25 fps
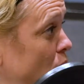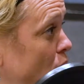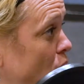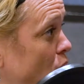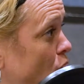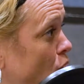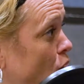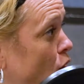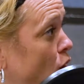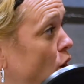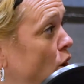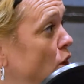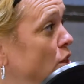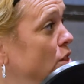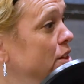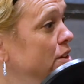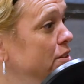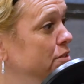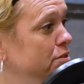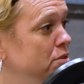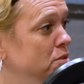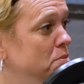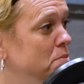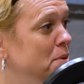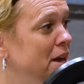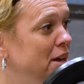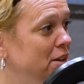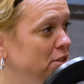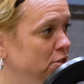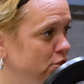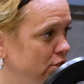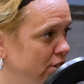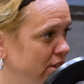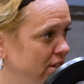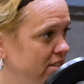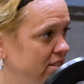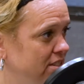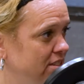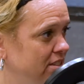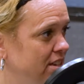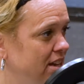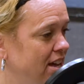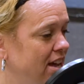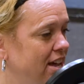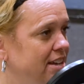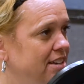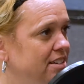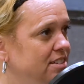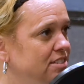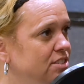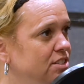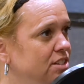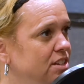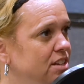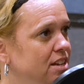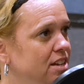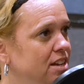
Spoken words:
all of the boundaries, and